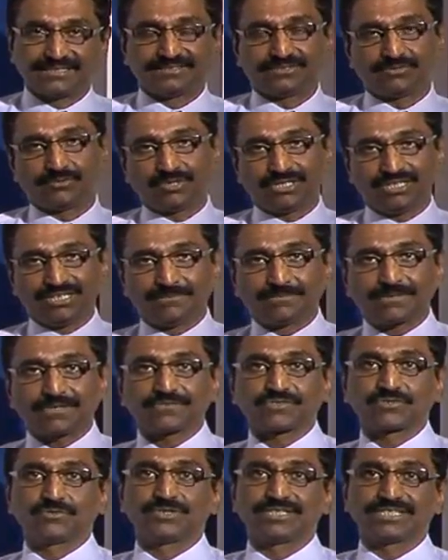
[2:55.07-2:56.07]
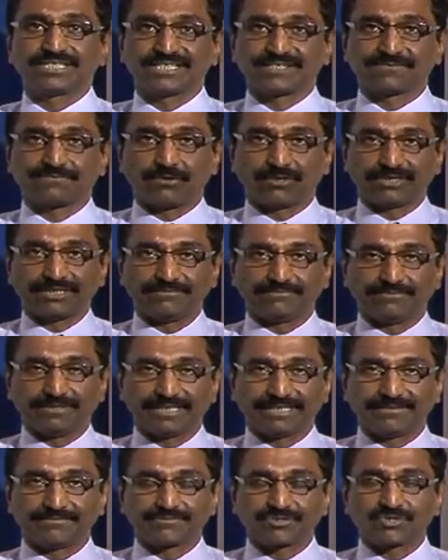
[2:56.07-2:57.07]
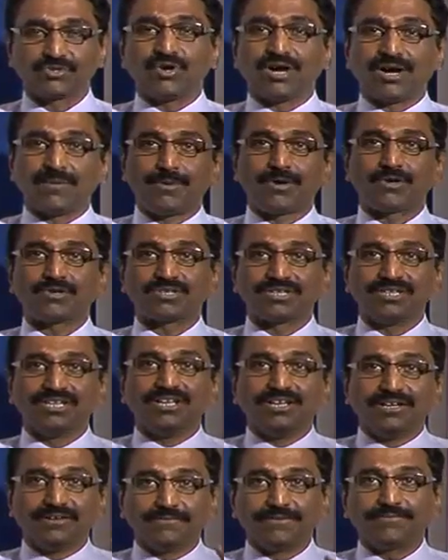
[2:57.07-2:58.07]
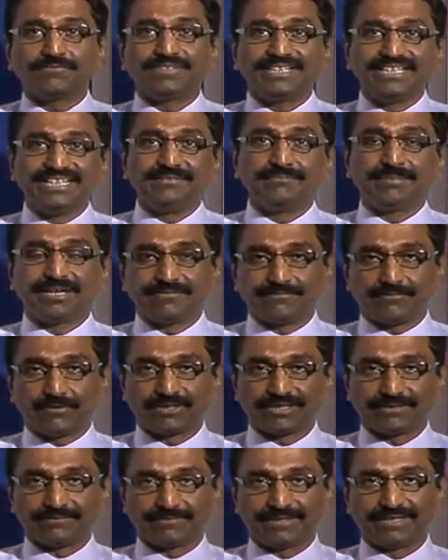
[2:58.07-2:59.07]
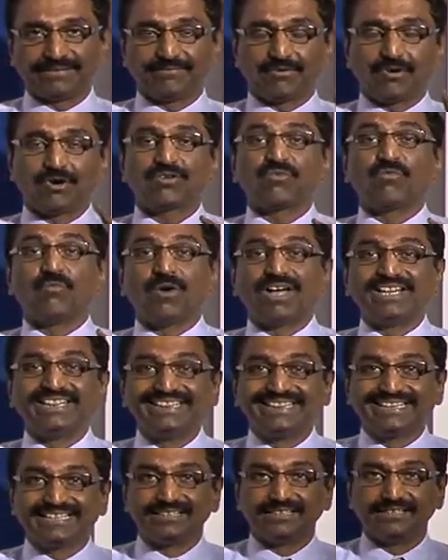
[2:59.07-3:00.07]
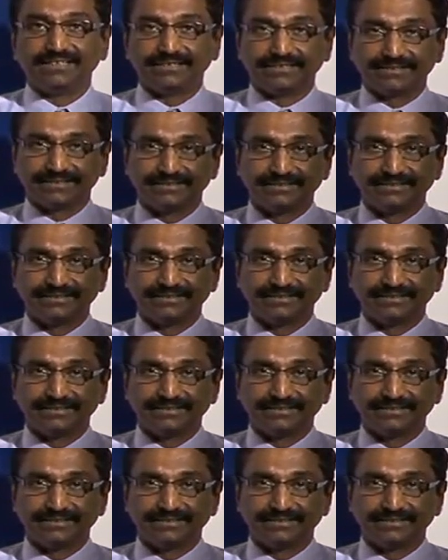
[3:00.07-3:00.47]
total number of students is 45, so about 15 by 45 or 1/3